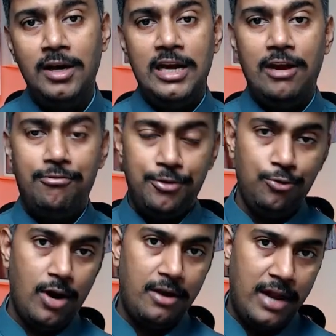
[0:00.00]
If you
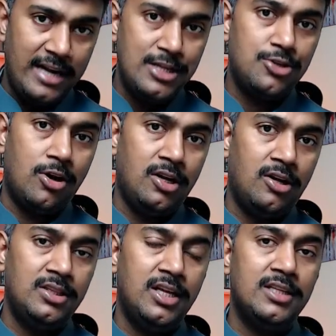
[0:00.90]
are hands-on on
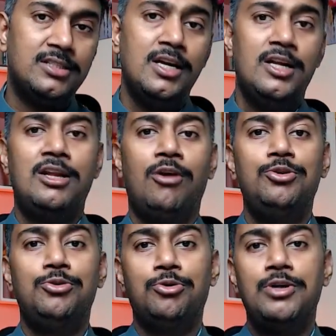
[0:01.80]
this, now you
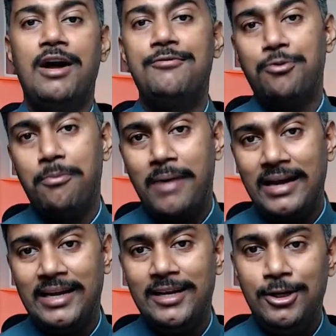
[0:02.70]
don't have to buy
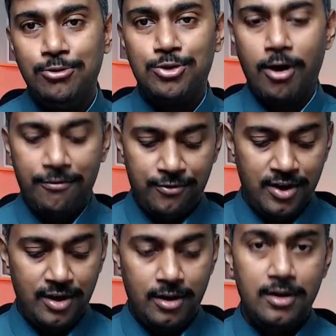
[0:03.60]
any new
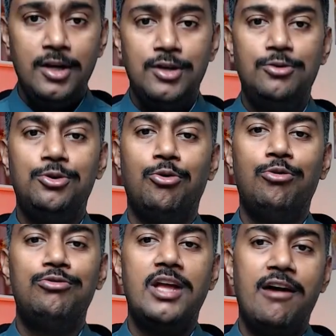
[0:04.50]
software. You
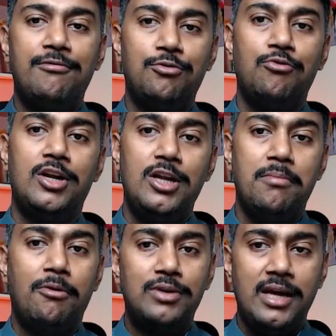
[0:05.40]
don't have to worry
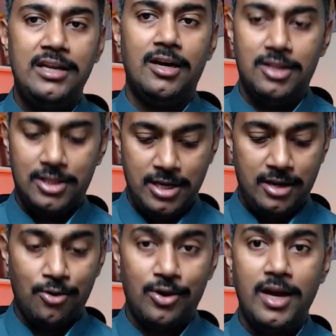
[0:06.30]
about any other thing.
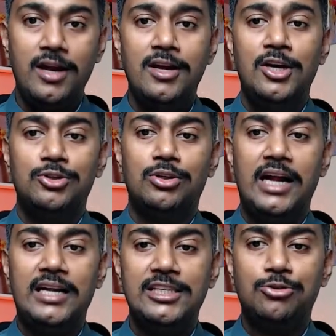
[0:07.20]
Okay, so
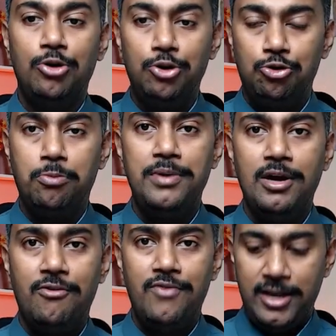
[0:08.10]
that is going to be a
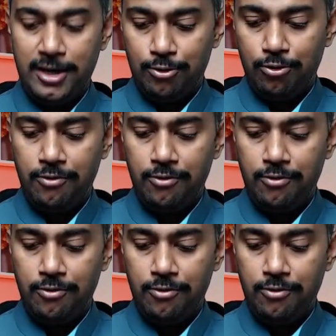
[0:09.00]
very good